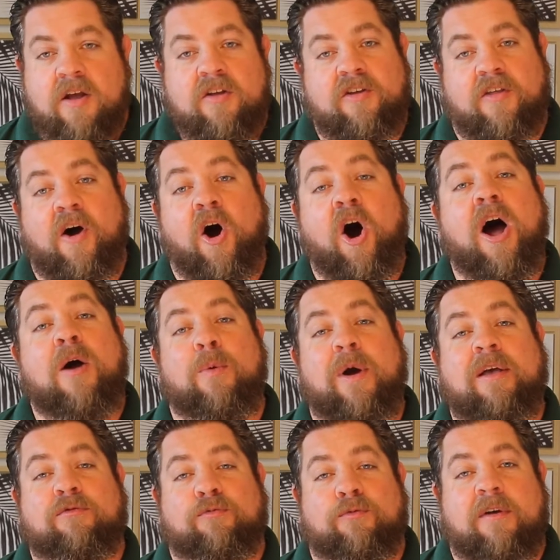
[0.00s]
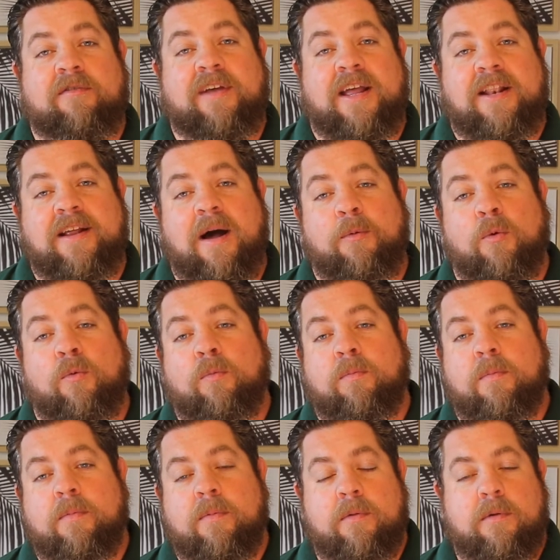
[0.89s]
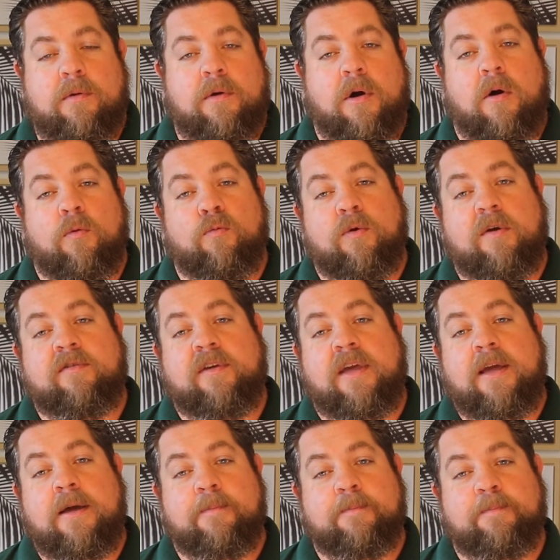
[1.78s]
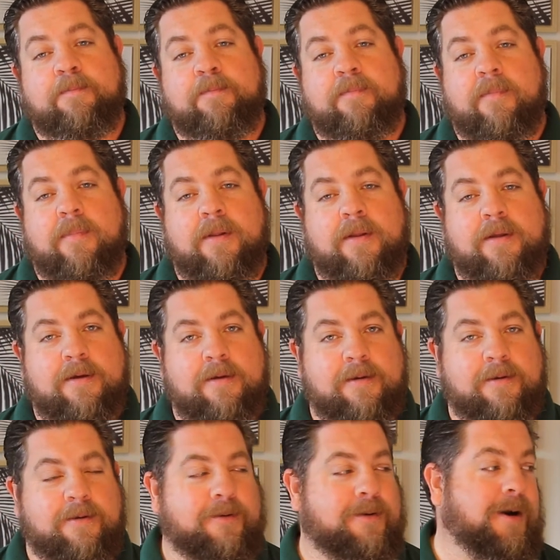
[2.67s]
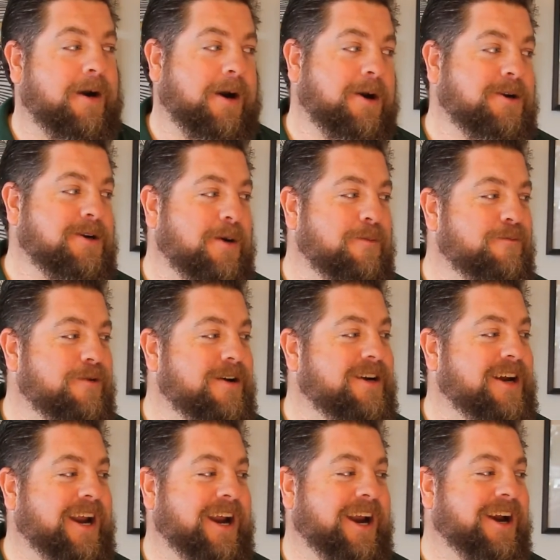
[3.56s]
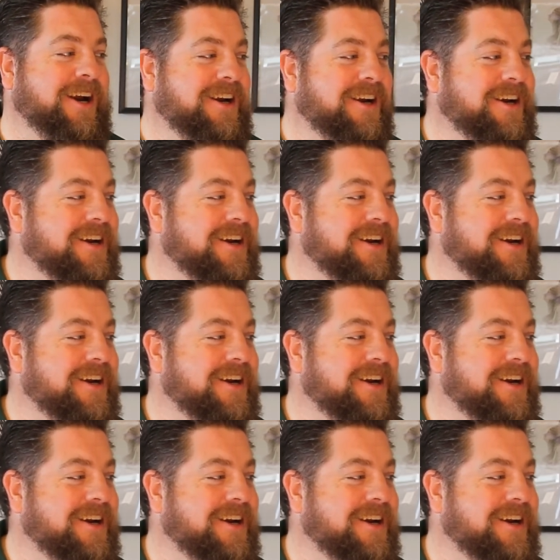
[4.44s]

So the High West Whiskey Double... Whiskey? Oh, I guess I'm whiskey.